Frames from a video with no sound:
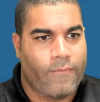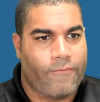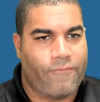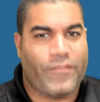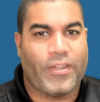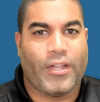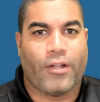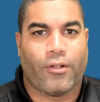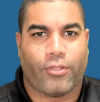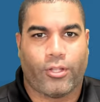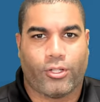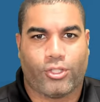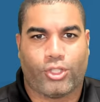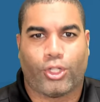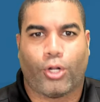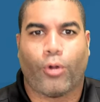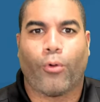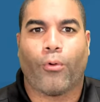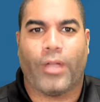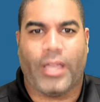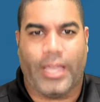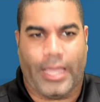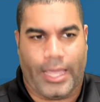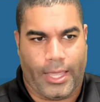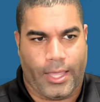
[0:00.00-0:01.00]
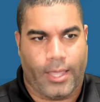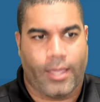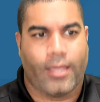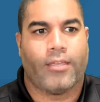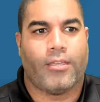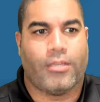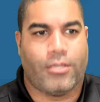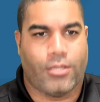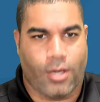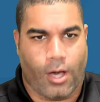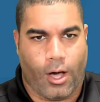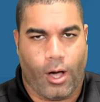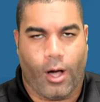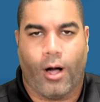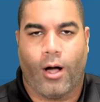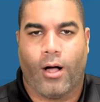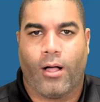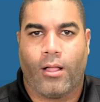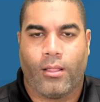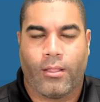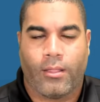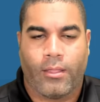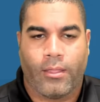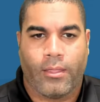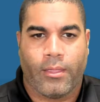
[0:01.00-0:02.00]
Fear the tree,
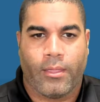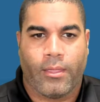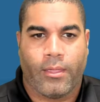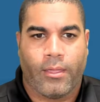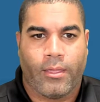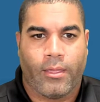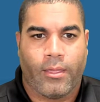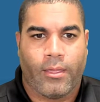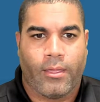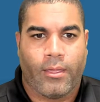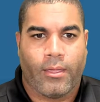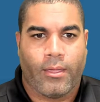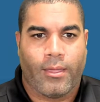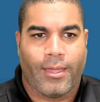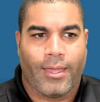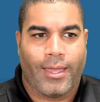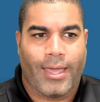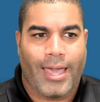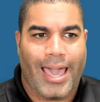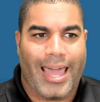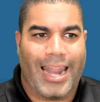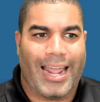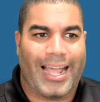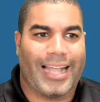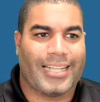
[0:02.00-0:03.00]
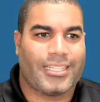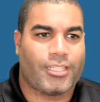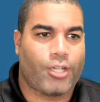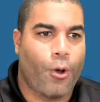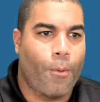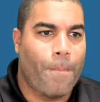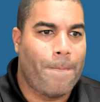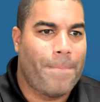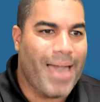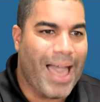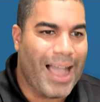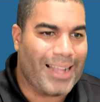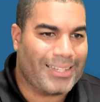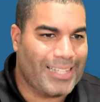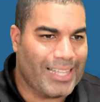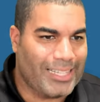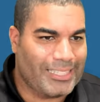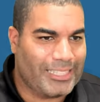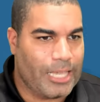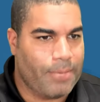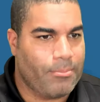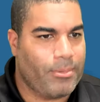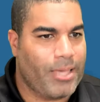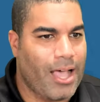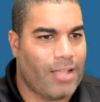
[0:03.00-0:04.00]
y'all. And I got to go back to that
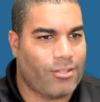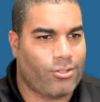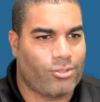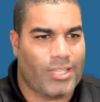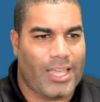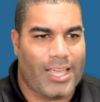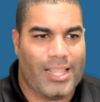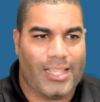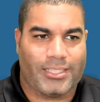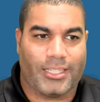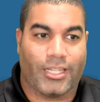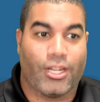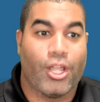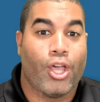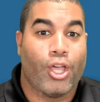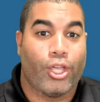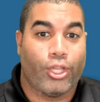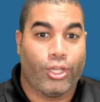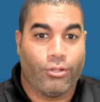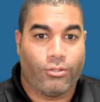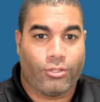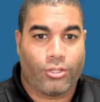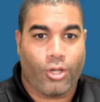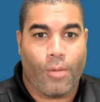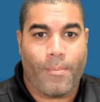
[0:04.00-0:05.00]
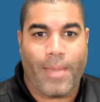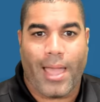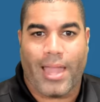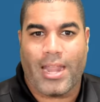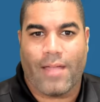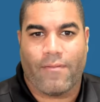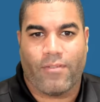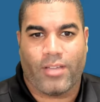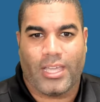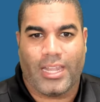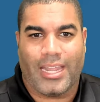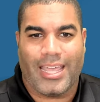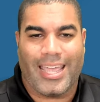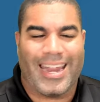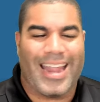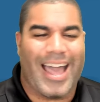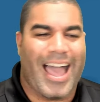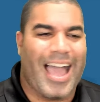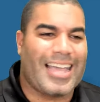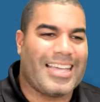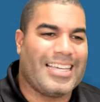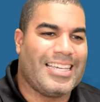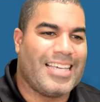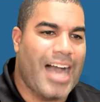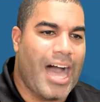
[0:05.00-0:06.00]
same counselor and say, hey, listen, you told me I'd never get in.
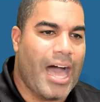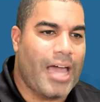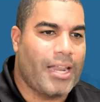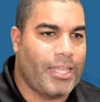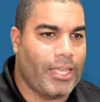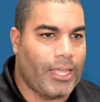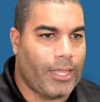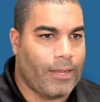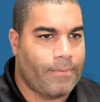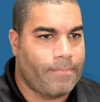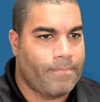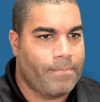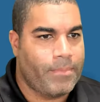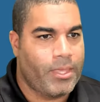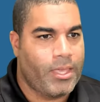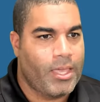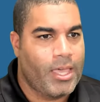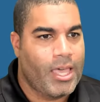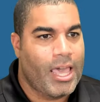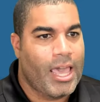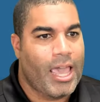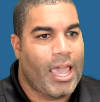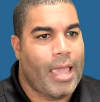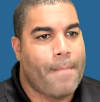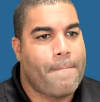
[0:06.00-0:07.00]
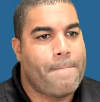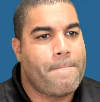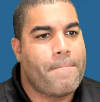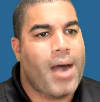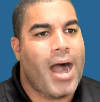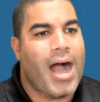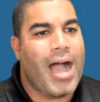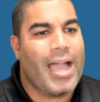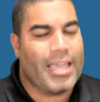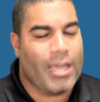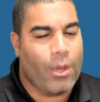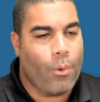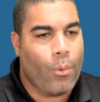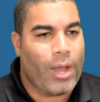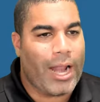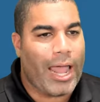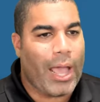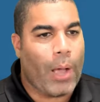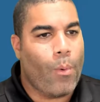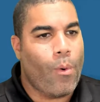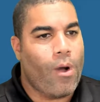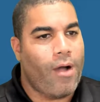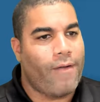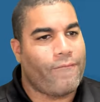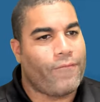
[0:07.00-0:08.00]
I got in. And Maya, what I
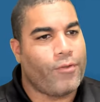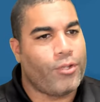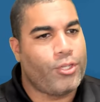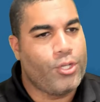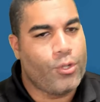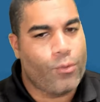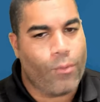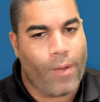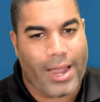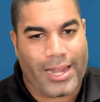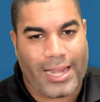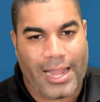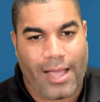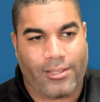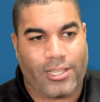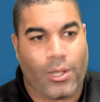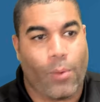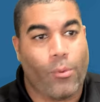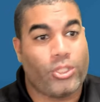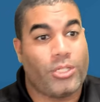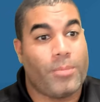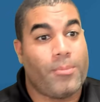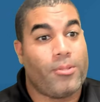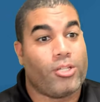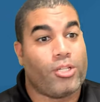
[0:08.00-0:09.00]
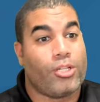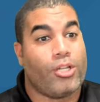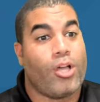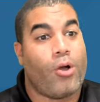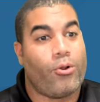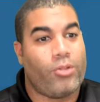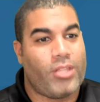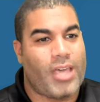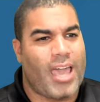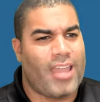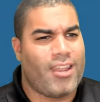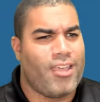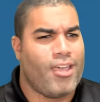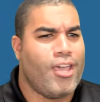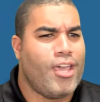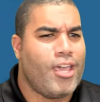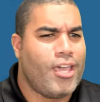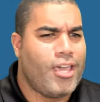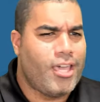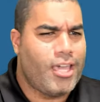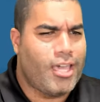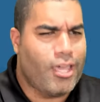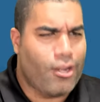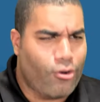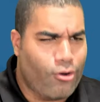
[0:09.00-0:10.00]
want for you right now, is I want you to be able to go to that
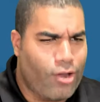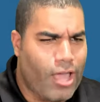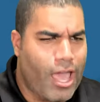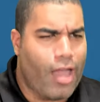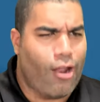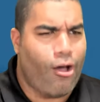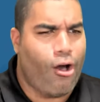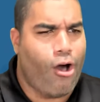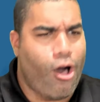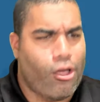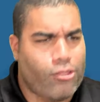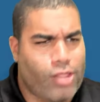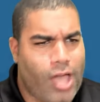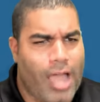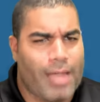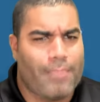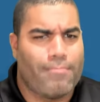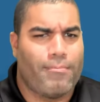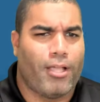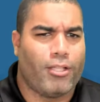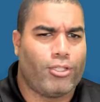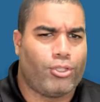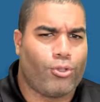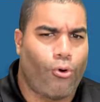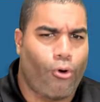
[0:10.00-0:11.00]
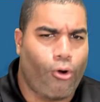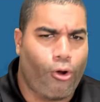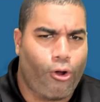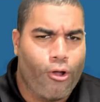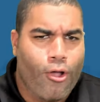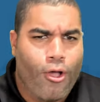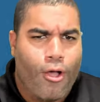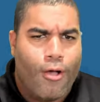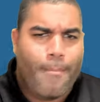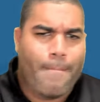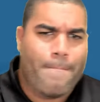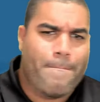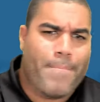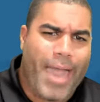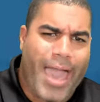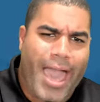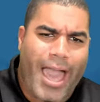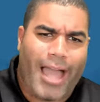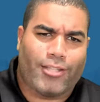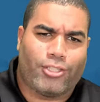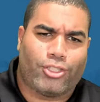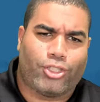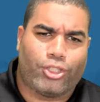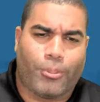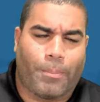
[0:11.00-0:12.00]
internet online mentor
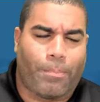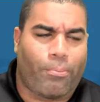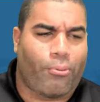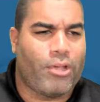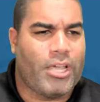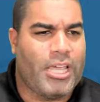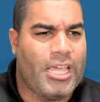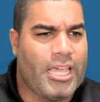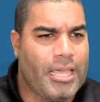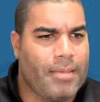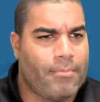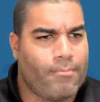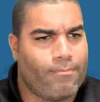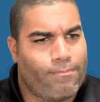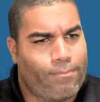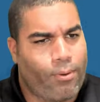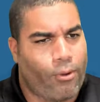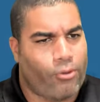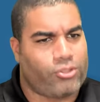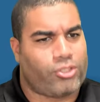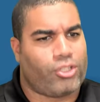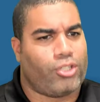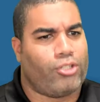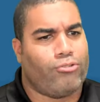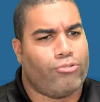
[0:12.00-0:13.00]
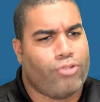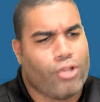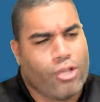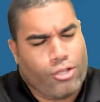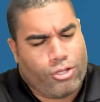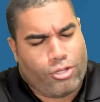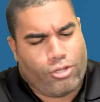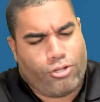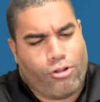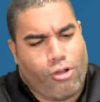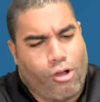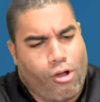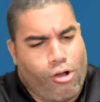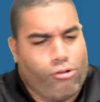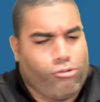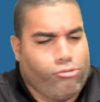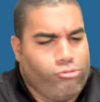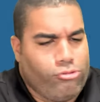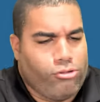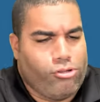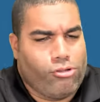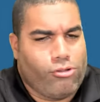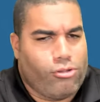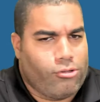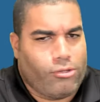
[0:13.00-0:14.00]
badge supreme person, you
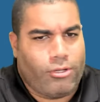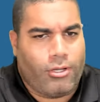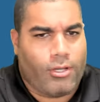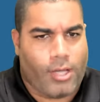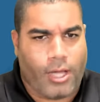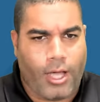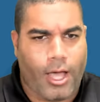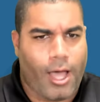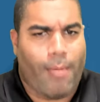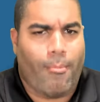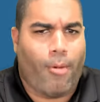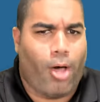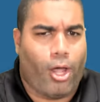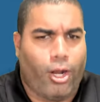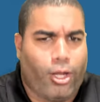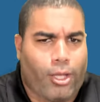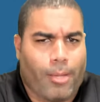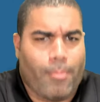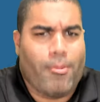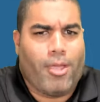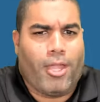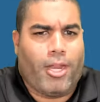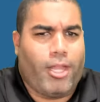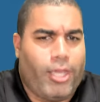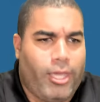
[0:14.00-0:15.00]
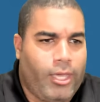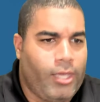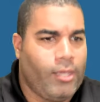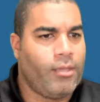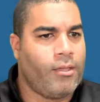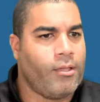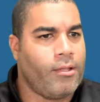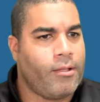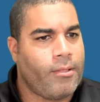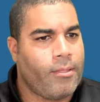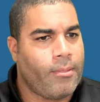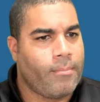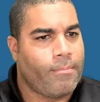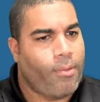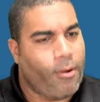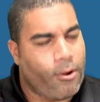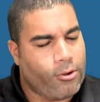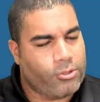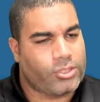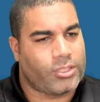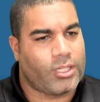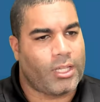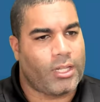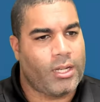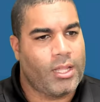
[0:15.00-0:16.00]
know, I'm on a committee
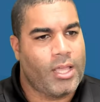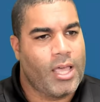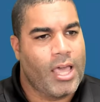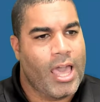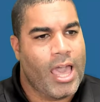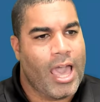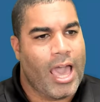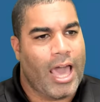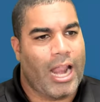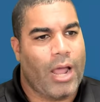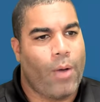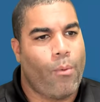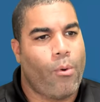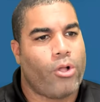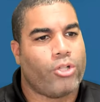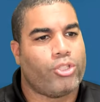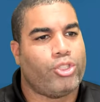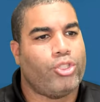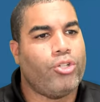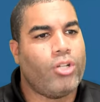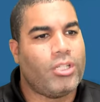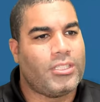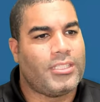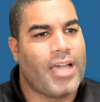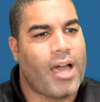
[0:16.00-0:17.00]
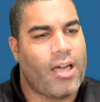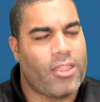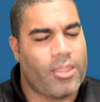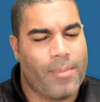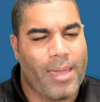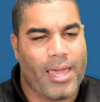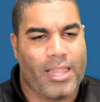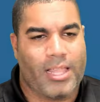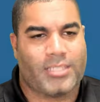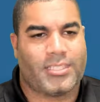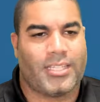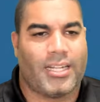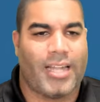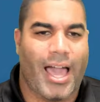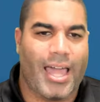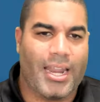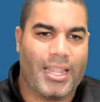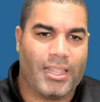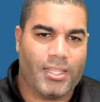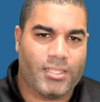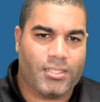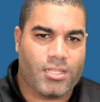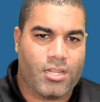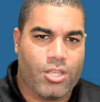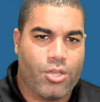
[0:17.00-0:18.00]
person. And I want you to tell them, hey, listen, I
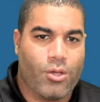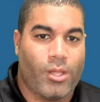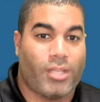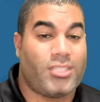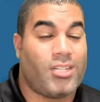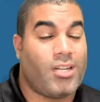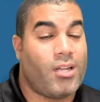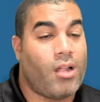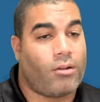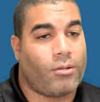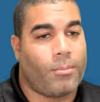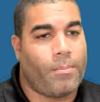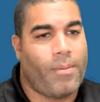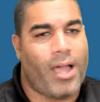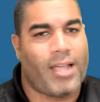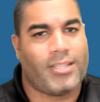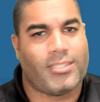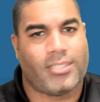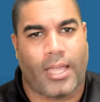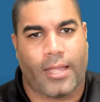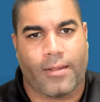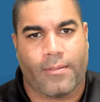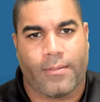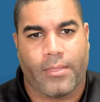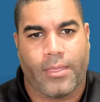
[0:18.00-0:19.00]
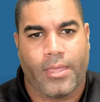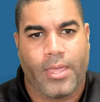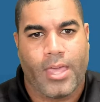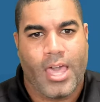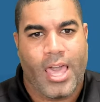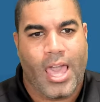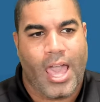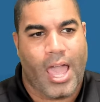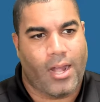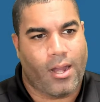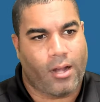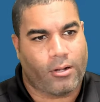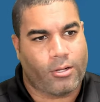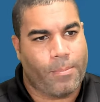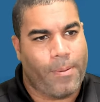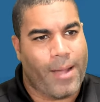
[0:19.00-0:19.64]
didn't listen to you. I listened to Dr. Pinesett. And Dr.